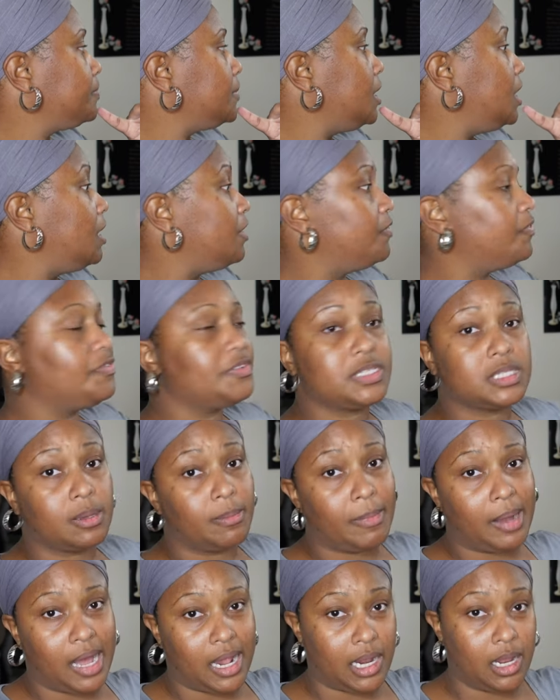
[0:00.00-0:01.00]
if
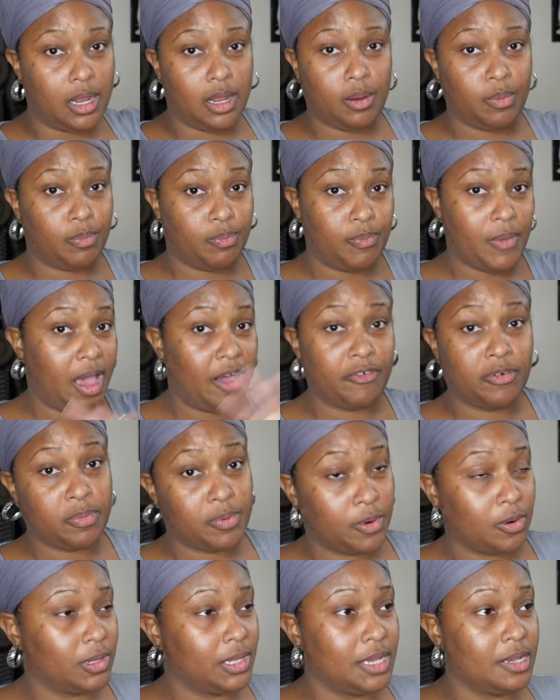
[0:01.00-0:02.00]
somebody ever
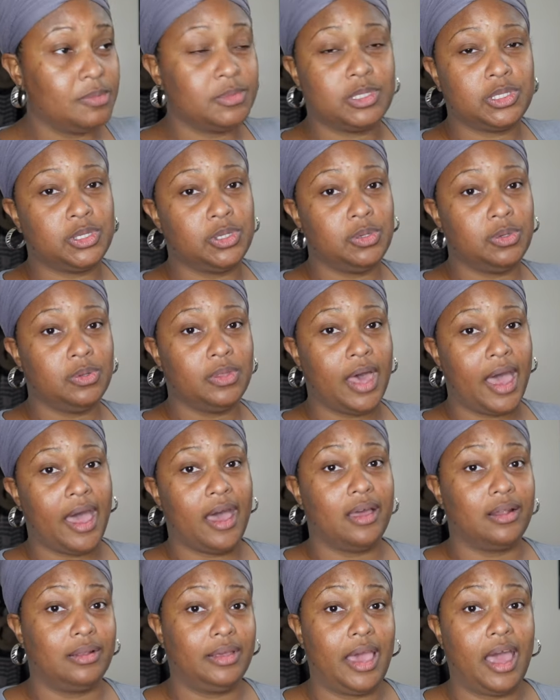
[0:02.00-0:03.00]
proclaims to you
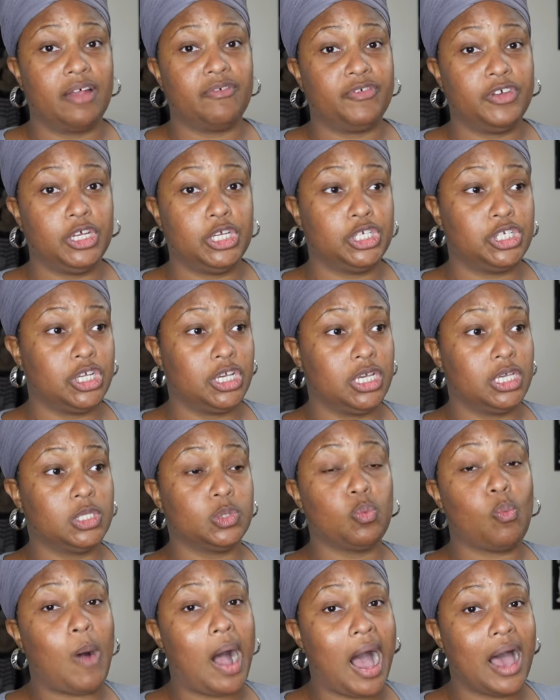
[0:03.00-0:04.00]
that catfish is
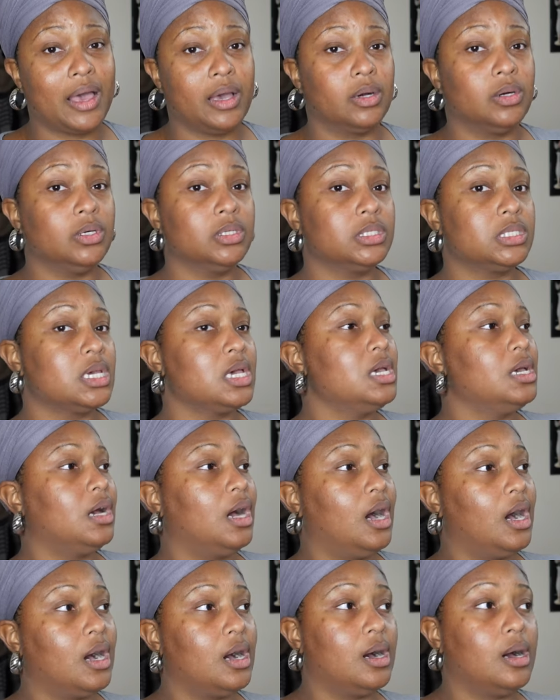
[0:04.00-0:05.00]
wild
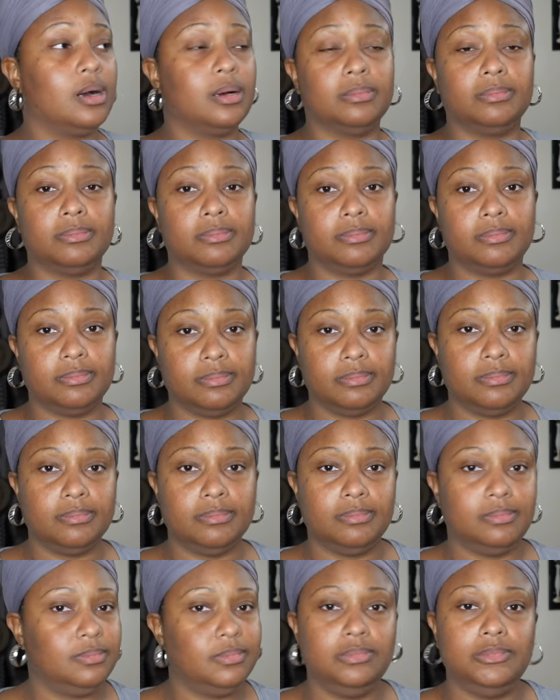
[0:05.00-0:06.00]
um,
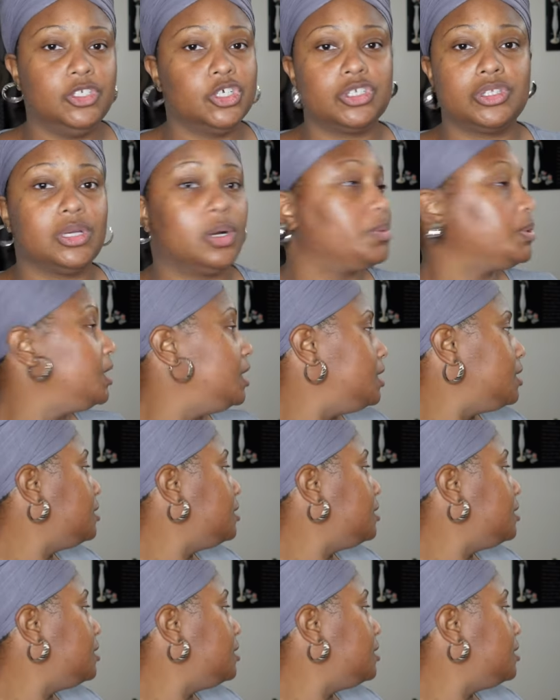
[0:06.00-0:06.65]
just don't eat